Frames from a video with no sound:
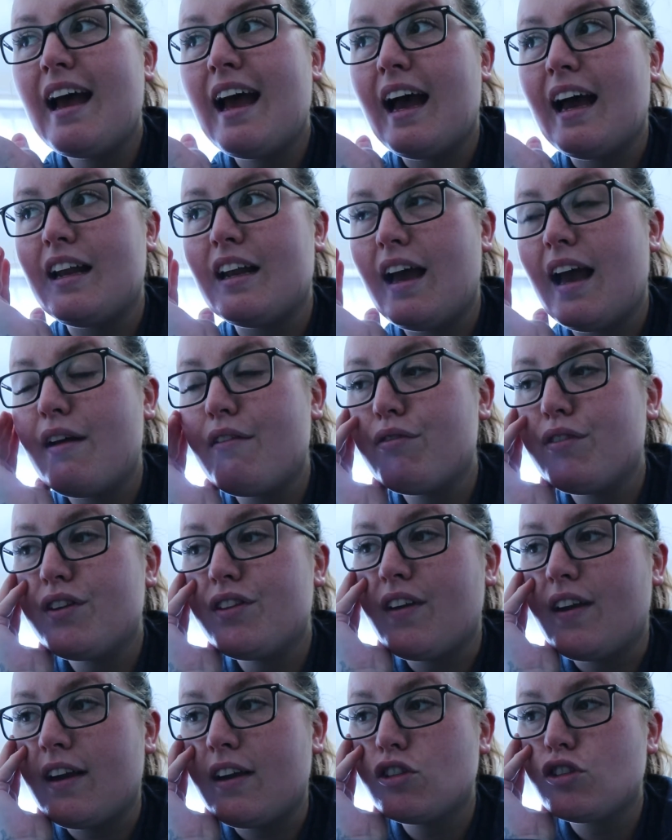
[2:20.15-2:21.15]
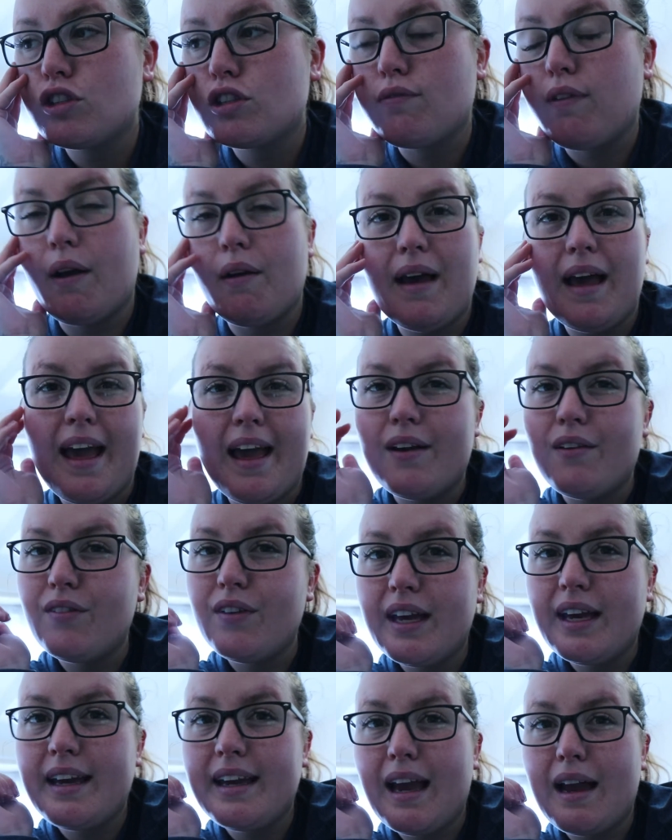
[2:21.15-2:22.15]
and everything just felt
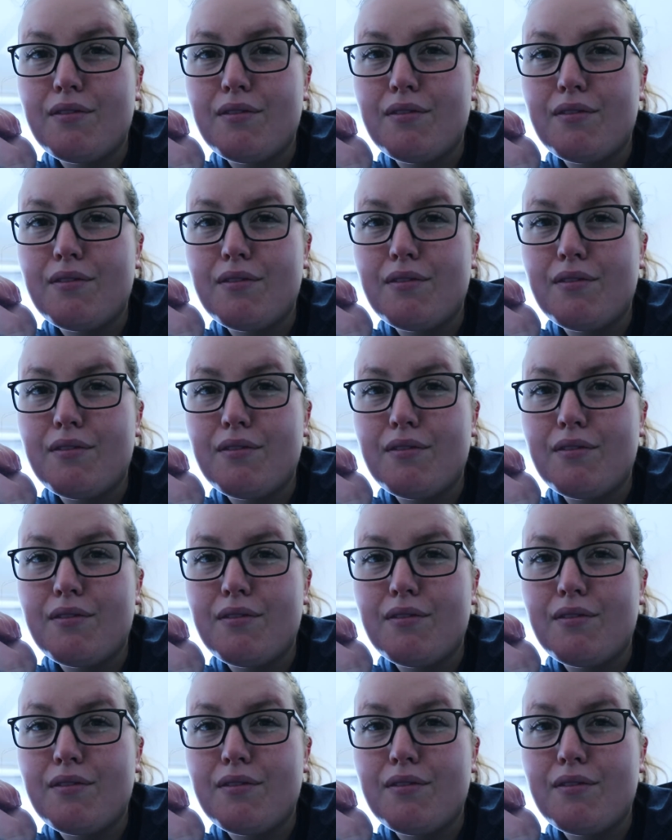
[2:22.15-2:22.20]
heavy.